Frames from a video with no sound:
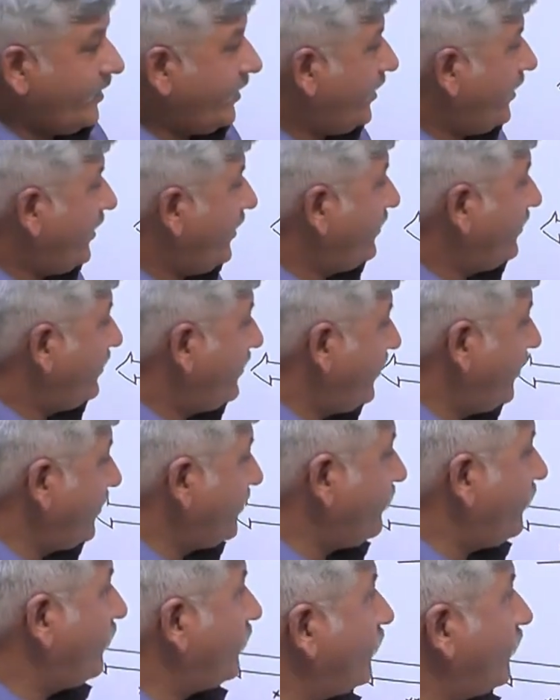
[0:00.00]
in
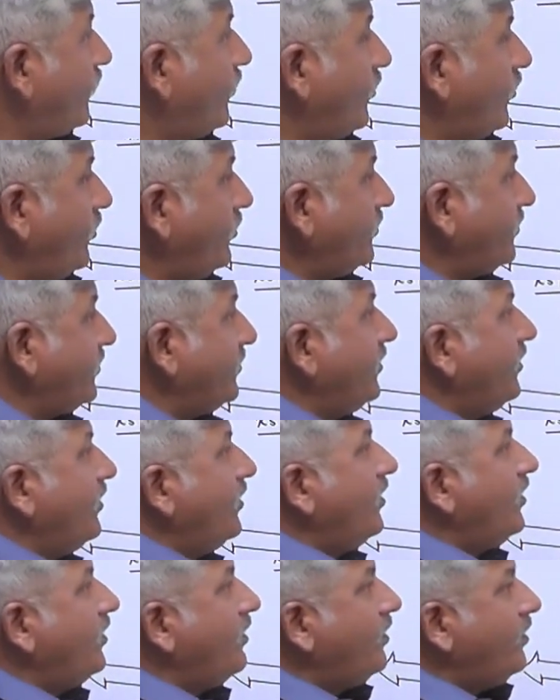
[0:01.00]
these four ports,
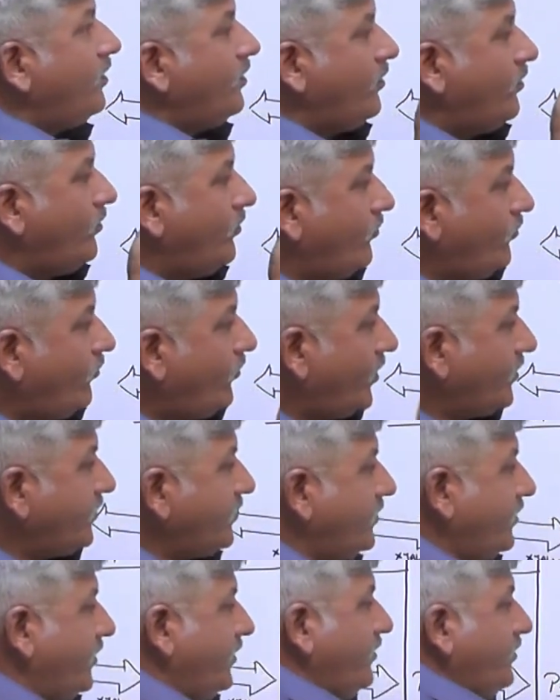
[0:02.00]

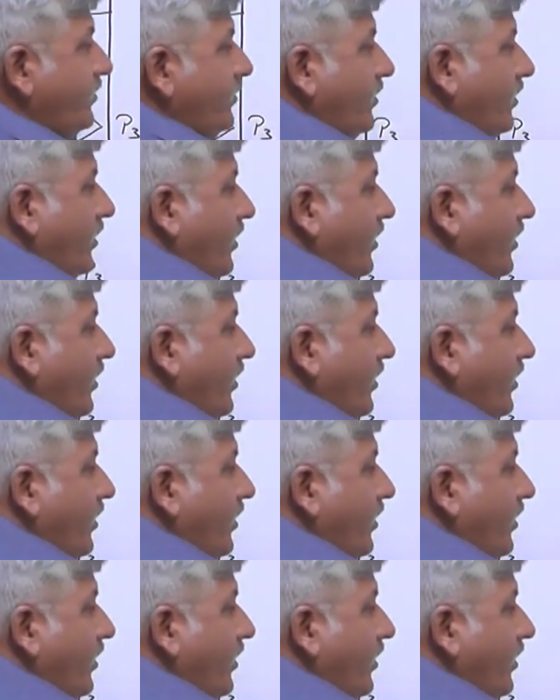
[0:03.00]
first thing,